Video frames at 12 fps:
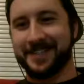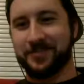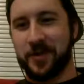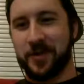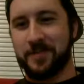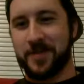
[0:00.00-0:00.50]

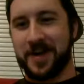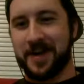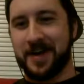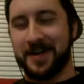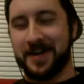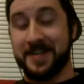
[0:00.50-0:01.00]
from
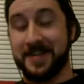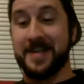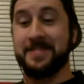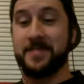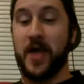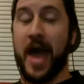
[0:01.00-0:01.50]
at
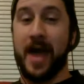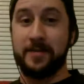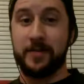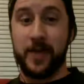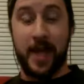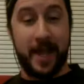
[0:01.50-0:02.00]

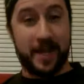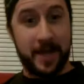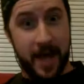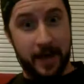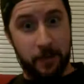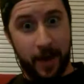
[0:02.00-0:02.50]
Anne
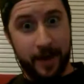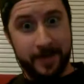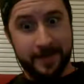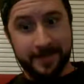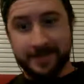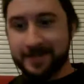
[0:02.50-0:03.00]
Hathaway.
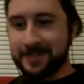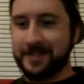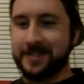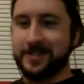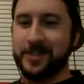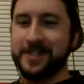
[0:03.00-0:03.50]

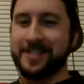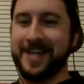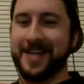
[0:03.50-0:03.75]
She